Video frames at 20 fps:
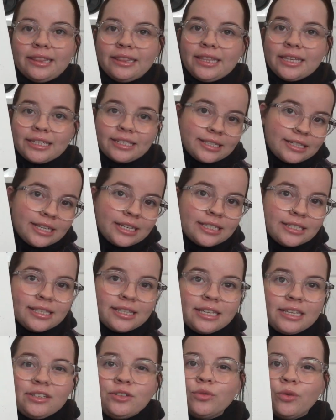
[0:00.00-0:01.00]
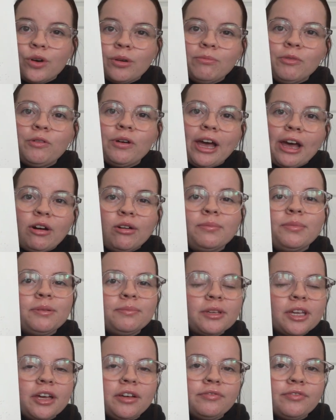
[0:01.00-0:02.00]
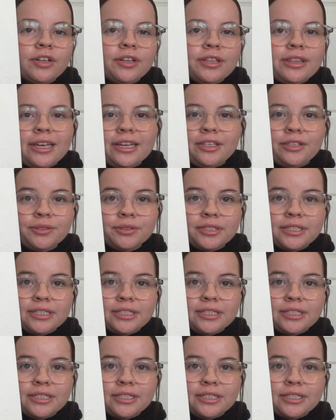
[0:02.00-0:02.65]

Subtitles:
this is the normal album cover that you'll